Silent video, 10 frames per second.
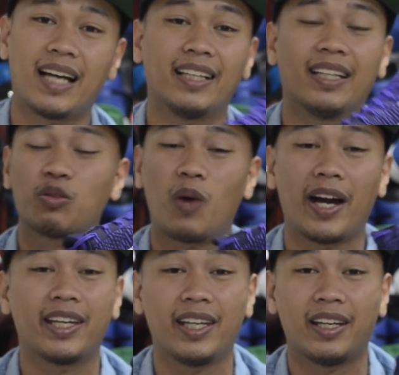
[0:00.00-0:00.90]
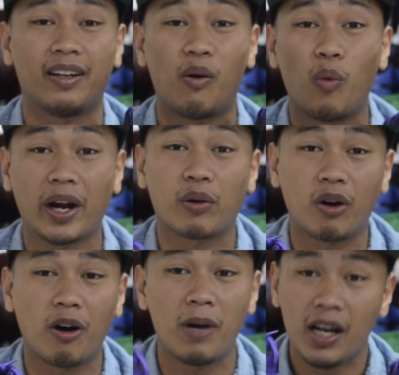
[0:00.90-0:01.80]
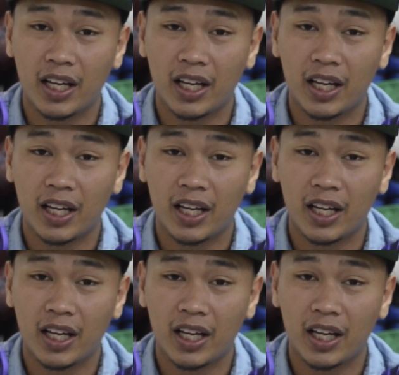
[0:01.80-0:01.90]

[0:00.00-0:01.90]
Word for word: I, that's why I can't wear them.